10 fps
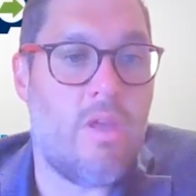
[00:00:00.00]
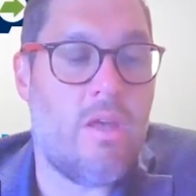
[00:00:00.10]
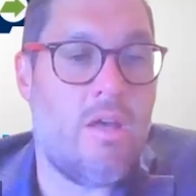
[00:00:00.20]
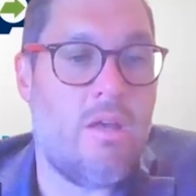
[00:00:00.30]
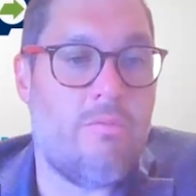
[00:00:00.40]

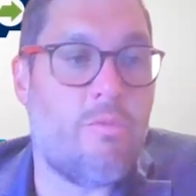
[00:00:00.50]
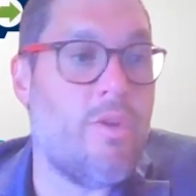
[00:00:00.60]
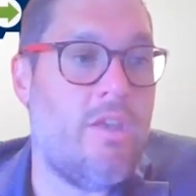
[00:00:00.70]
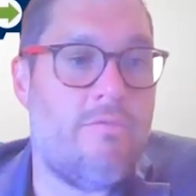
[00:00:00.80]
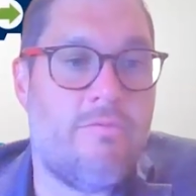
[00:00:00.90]

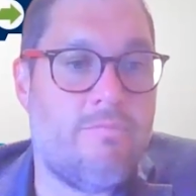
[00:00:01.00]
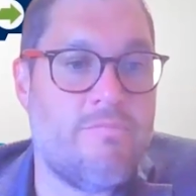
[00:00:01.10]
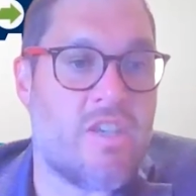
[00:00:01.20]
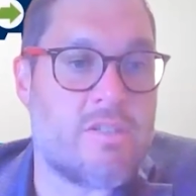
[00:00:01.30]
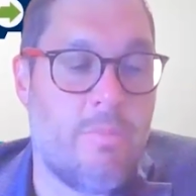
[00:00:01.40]

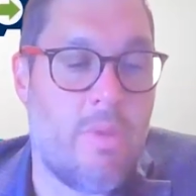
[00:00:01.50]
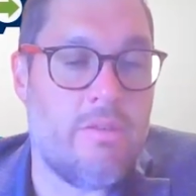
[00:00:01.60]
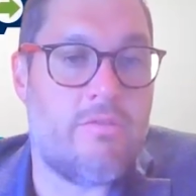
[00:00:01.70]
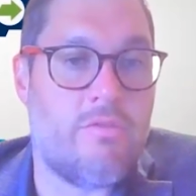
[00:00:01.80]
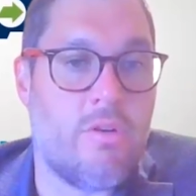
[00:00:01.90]
3-6
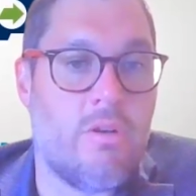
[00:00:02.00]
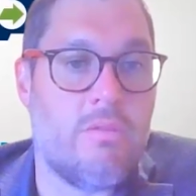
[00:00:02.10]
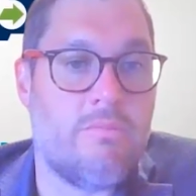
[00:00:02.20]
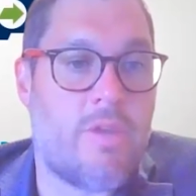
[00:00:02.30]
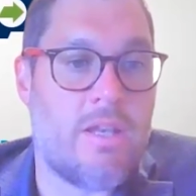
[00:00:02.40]
months
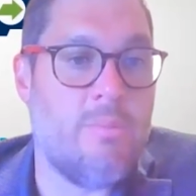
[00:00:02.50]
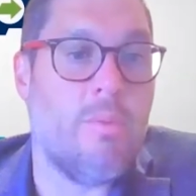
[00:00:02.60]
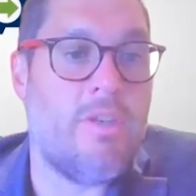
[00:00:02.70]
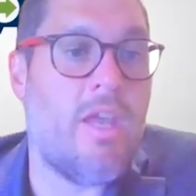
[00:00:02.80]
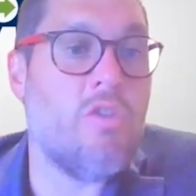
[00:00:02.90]
for kind of
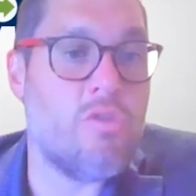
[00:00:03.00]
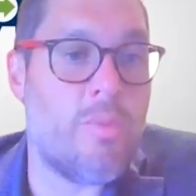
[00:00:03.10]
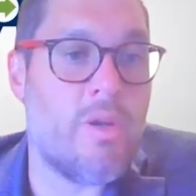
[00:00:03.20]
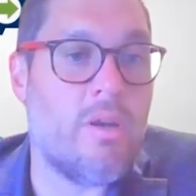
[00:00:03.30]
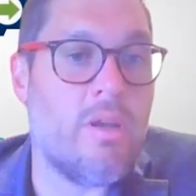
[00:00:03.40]

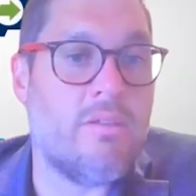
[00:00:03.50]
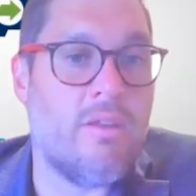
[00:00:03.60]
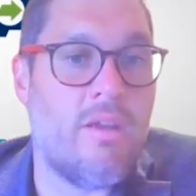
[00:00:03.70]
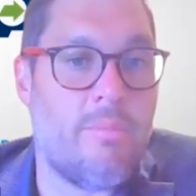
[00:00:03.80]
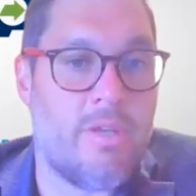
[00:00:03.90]
implementation period
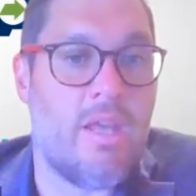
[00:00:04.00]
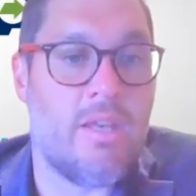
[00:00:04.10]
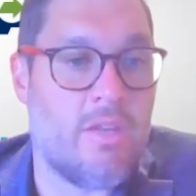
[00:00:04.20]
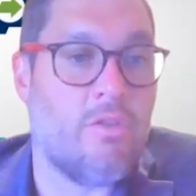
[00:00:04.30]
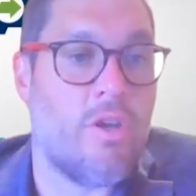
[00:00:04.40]
to everybody
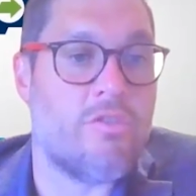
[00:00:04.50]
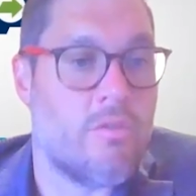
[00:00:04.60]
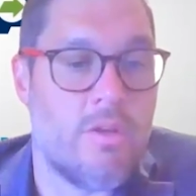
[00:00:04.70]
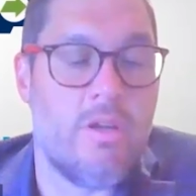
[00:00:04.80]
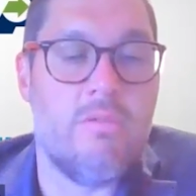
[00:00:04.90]
kind of get their ducks
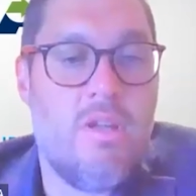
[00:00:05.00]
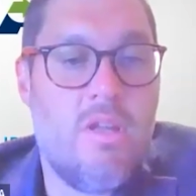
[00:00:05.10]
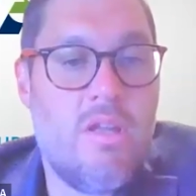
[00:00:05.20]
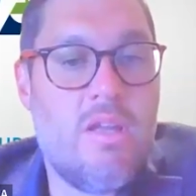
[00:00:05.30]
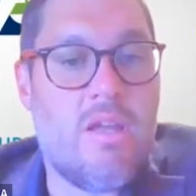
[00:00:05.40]
in a row.
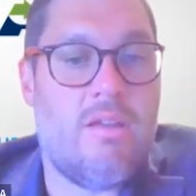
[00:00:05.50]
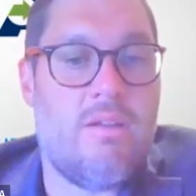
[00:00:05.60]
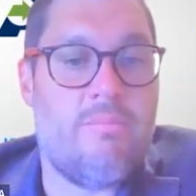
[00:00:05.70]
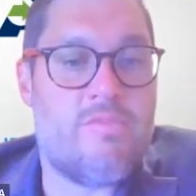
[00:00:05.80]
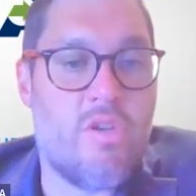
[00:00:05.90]

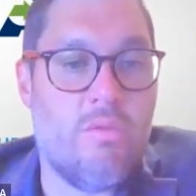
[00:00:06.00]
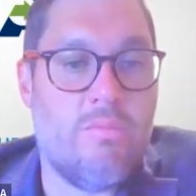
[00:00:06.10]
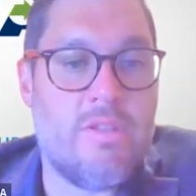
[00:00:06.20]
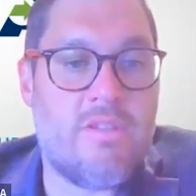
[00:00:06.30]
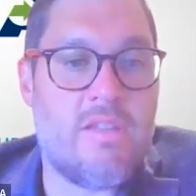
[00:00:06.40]
So
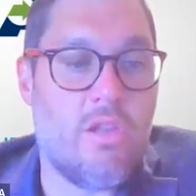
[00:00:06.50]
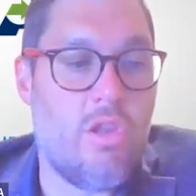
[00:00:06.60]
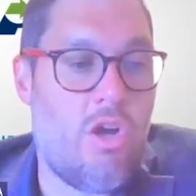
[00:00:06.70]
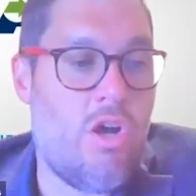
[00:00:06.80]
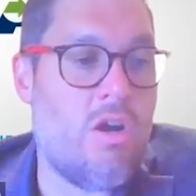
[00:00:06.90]
it's a
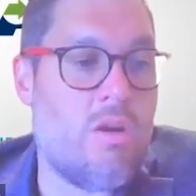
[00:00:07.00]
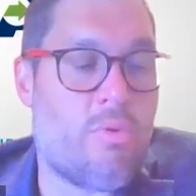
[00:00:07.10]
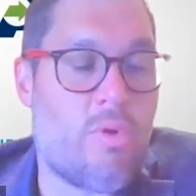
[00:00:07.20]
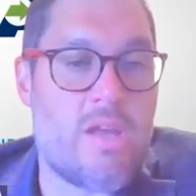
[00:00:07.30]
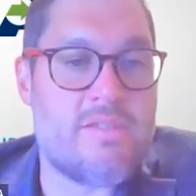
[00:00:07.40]
long
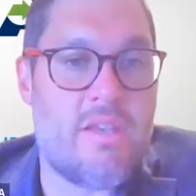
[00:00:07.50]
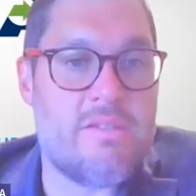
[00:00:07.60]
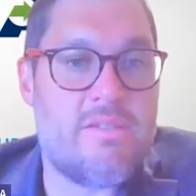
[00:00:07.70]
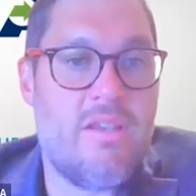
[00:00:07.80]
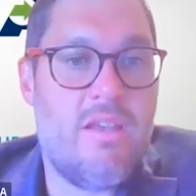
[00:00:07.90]

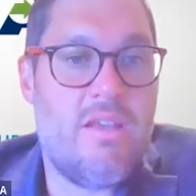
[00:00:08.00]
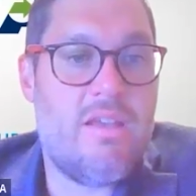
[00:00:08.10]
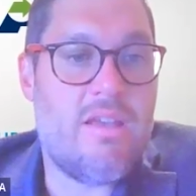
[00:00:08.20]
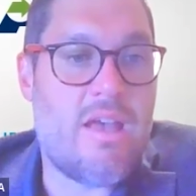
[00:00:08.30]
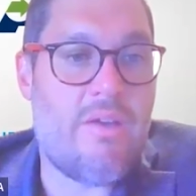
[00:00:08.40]
process.
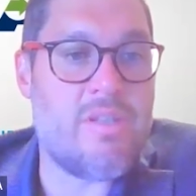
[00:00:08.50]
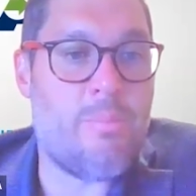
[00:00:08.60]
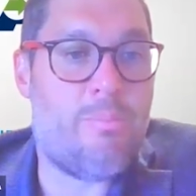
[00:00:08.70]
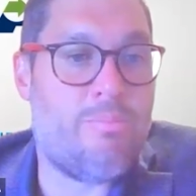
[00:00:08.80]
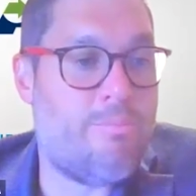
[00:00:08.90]

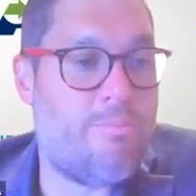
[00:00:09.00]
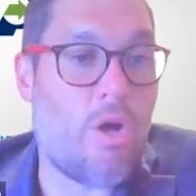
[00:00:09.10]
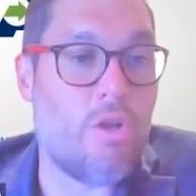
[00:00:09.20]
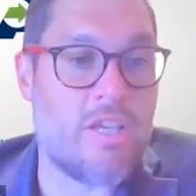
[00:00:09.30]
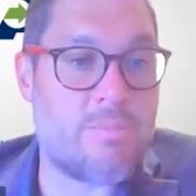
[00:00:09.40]
Obviously,
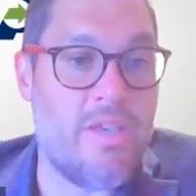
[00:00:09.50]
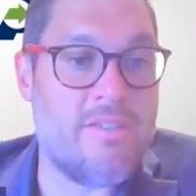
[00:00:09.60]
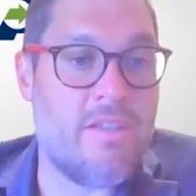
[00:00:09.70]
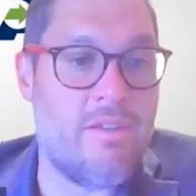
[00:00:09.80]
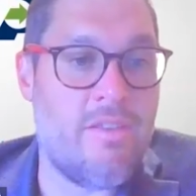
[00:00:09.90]
politics
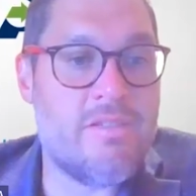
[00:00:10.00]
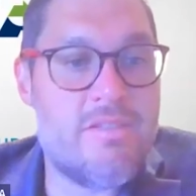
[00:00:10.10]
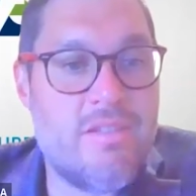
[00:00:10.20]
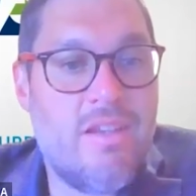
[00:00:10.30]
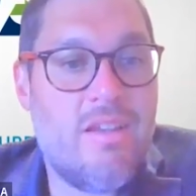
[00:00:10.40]
plays into
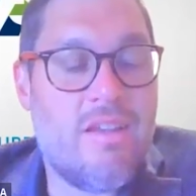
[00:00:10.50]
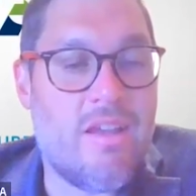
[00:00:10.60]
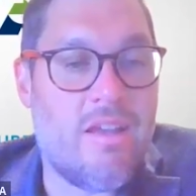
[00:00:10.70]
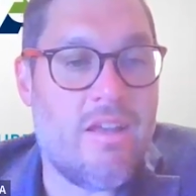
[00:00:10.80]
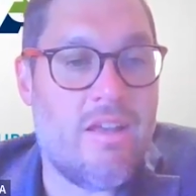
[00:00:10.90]
this.
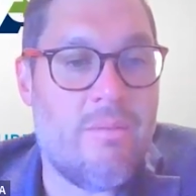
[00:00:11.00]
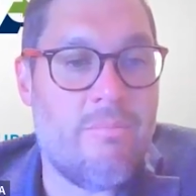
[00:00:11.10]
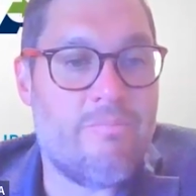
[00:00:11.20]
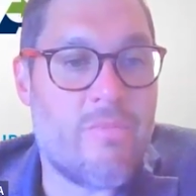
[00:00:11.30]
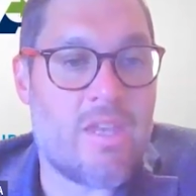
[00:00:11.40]
Yeah.
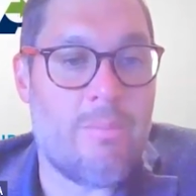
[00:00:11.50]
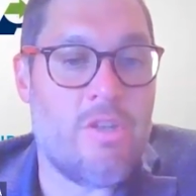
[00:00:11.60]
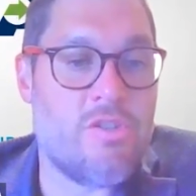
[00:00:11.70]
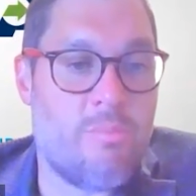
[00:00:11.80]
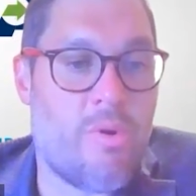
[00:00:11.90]
Like I
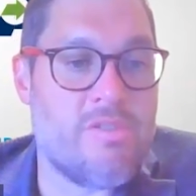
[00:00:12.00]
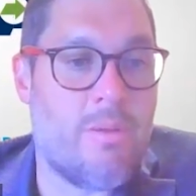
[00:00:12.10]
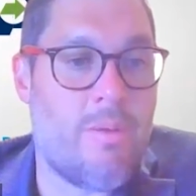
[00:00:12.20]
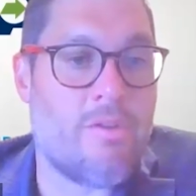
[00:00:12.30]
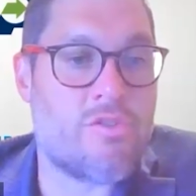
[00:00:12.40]
mentioned,
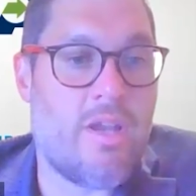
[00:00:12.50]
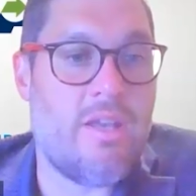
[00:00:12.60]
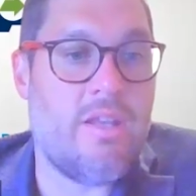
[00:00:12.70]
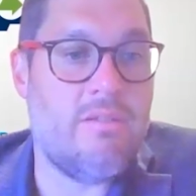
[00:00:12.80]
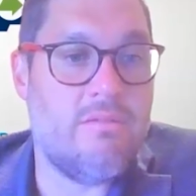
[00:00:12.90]
President Obama
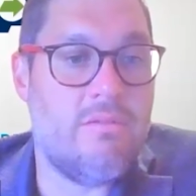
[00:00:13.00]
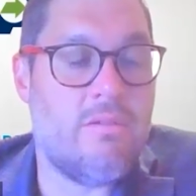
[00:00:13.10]
tried it.